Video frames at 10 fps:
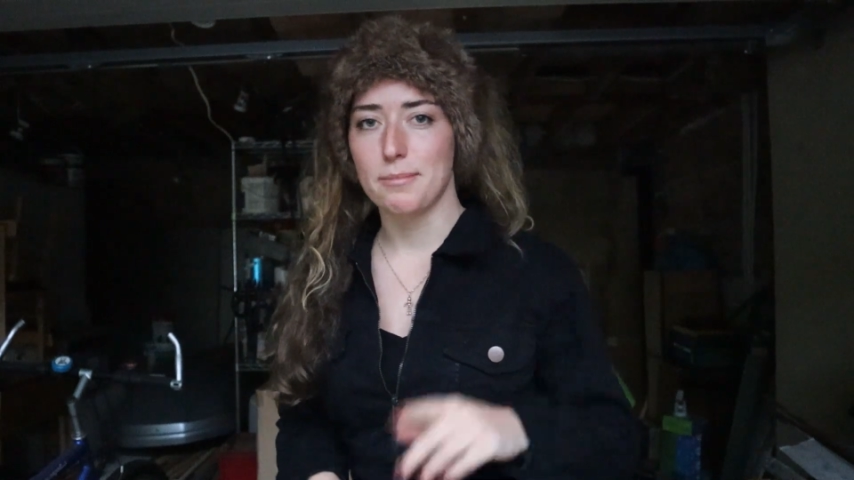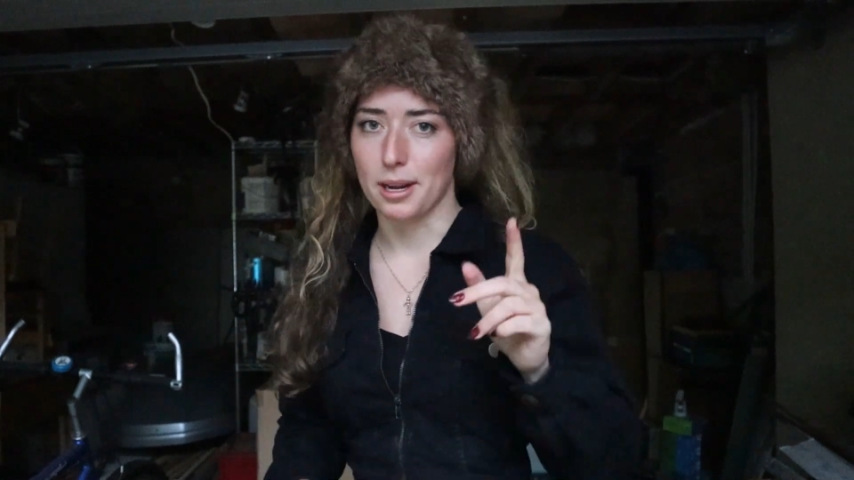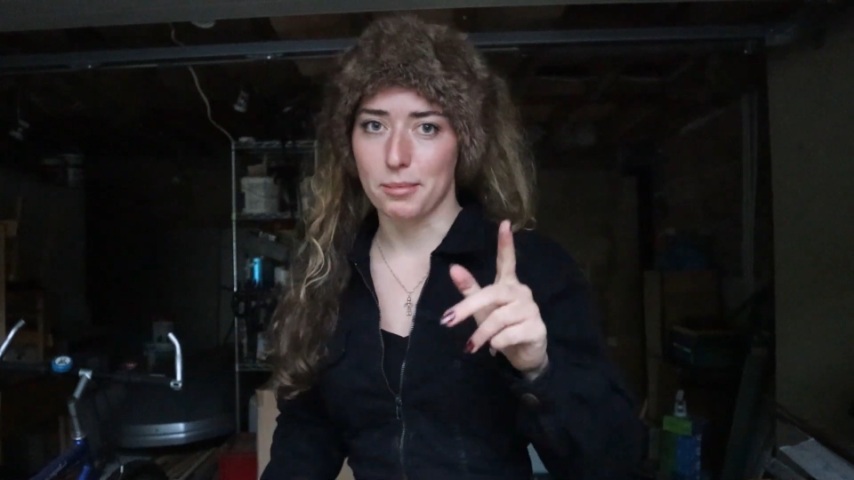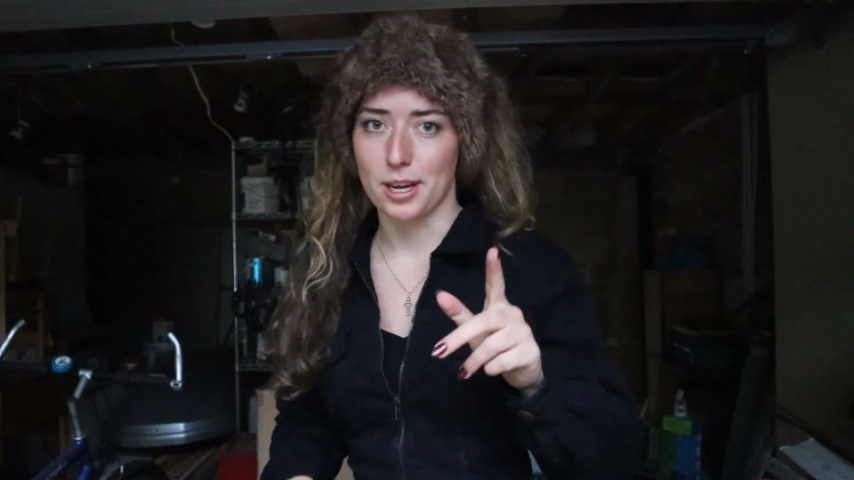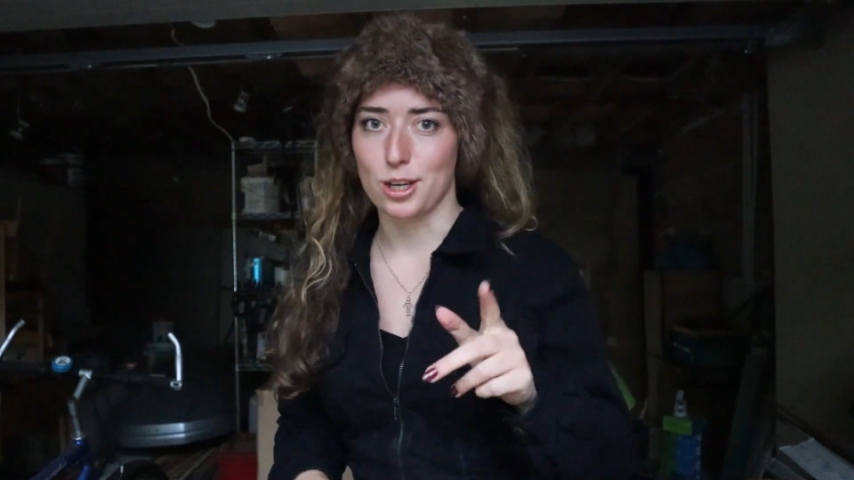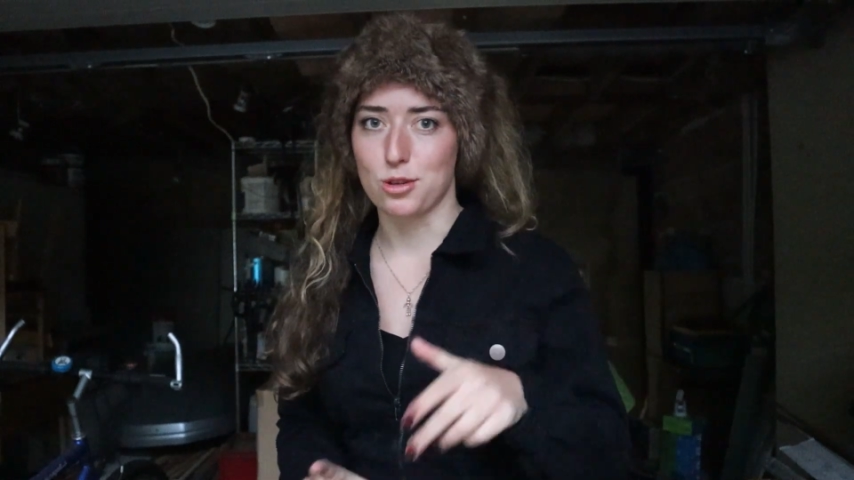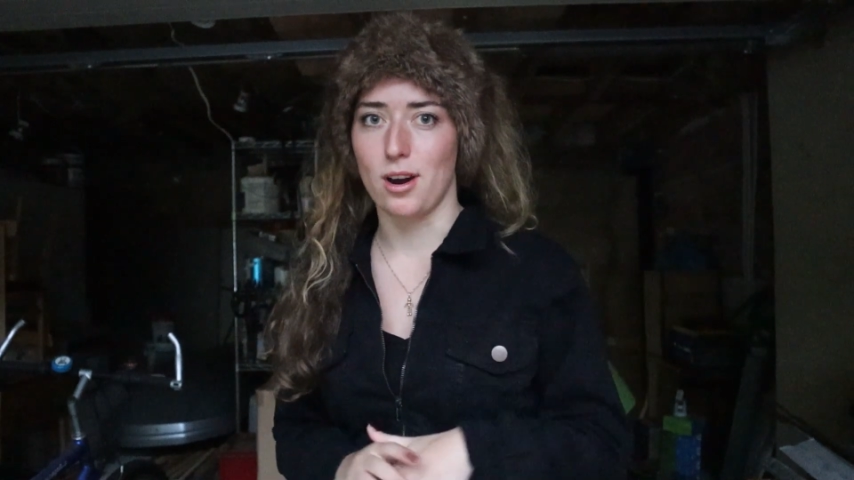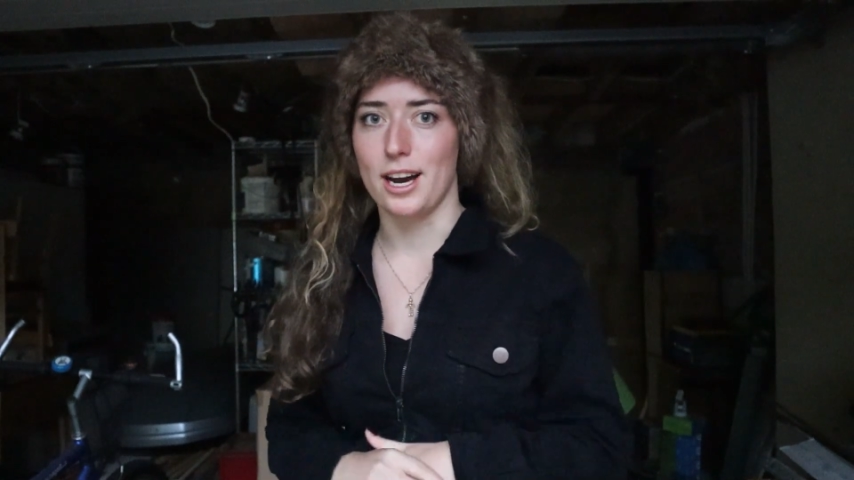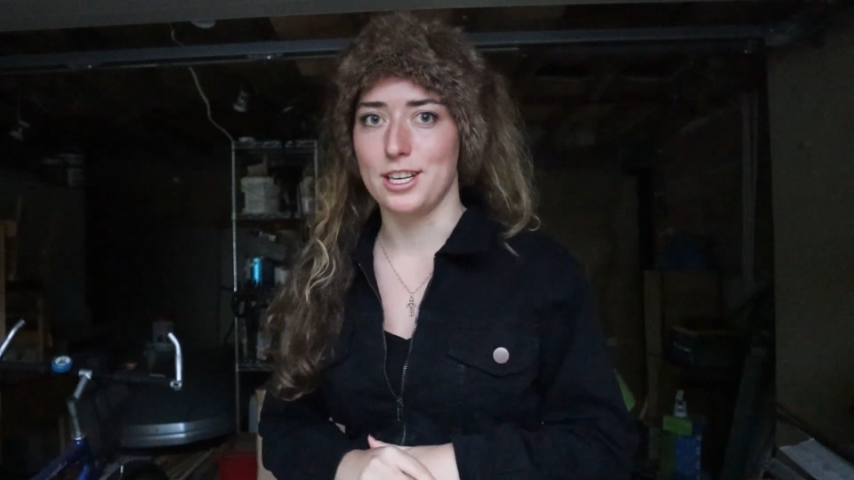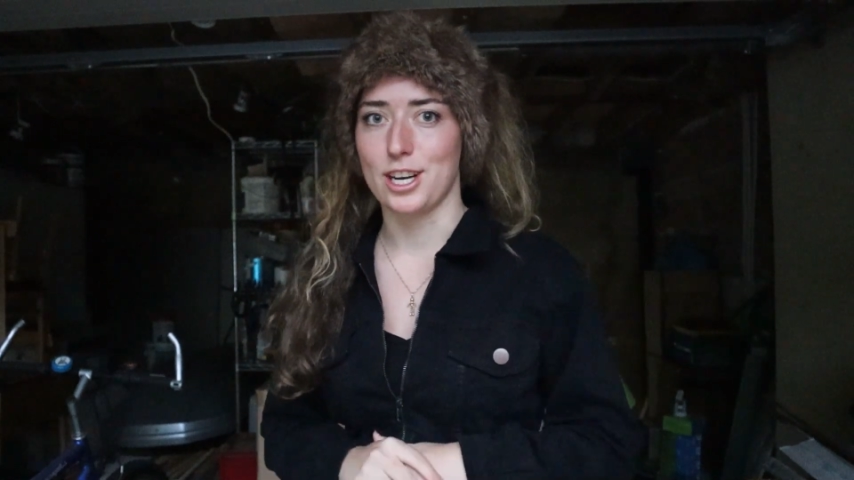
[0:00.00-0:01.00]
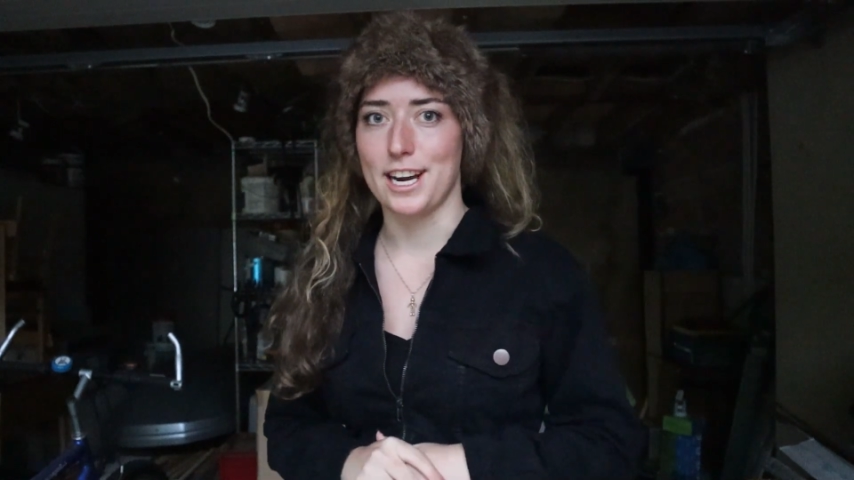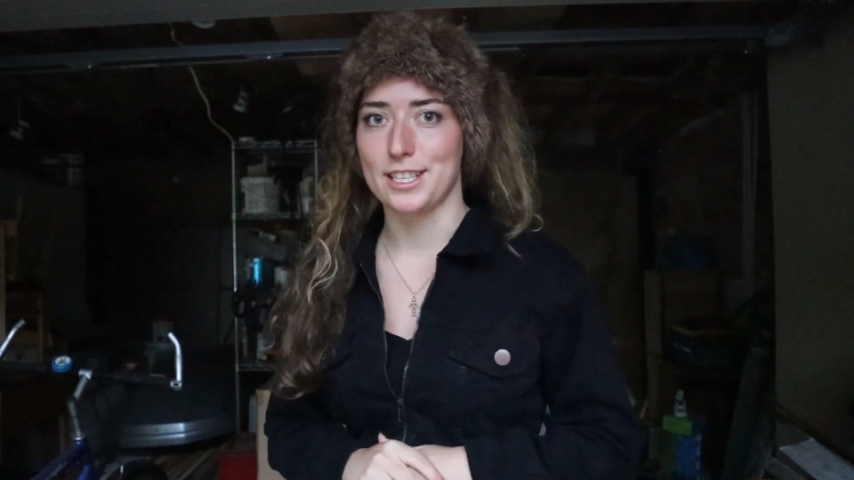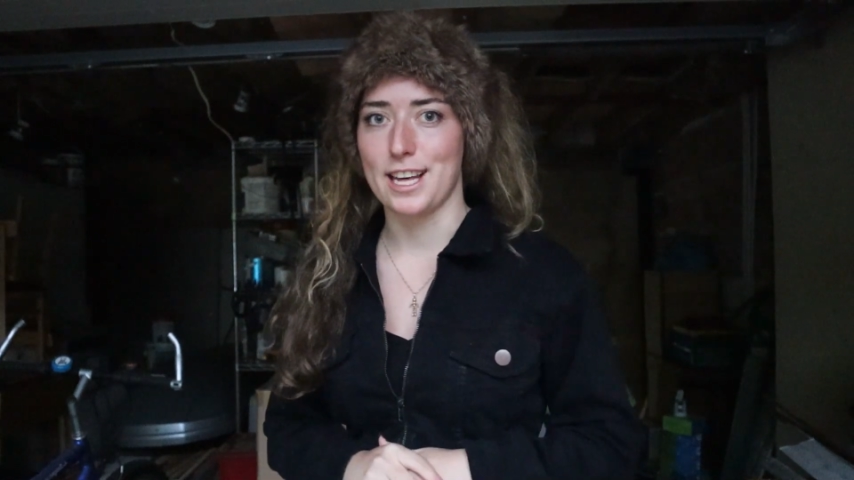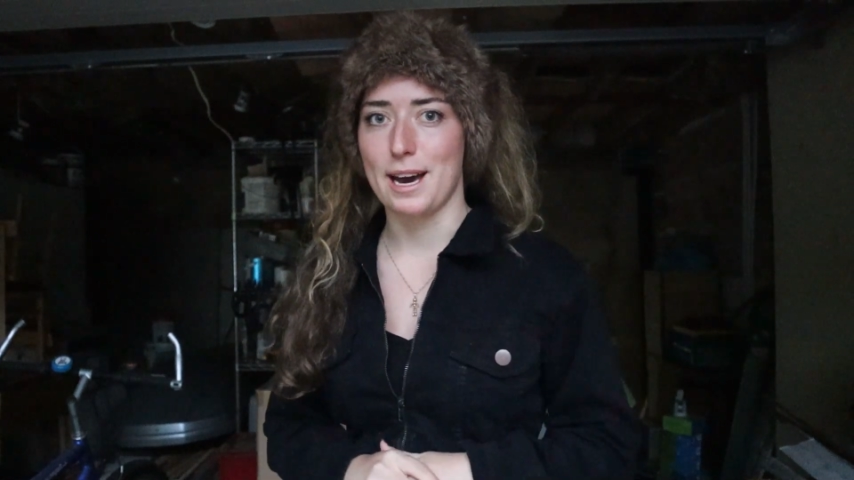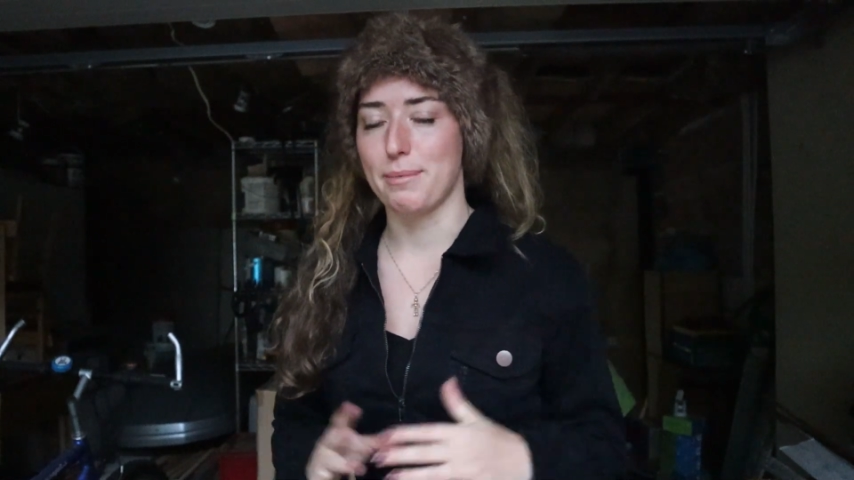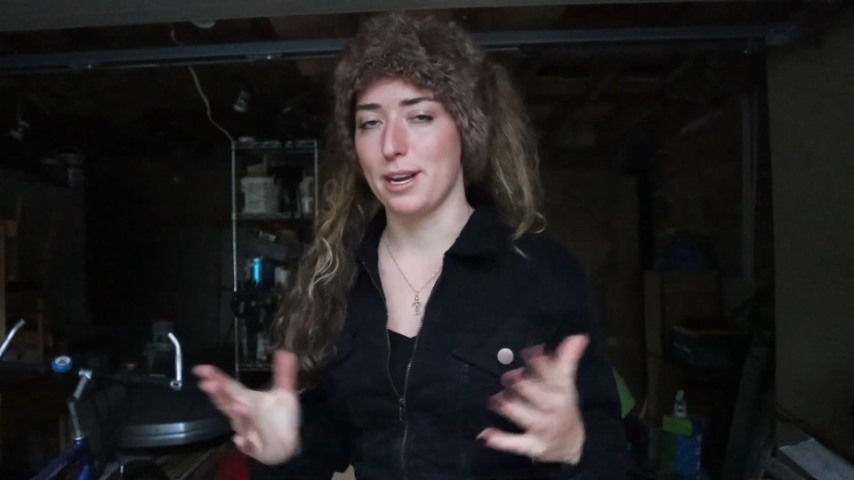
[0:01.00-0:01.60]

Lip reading: but I'm going to try and change that.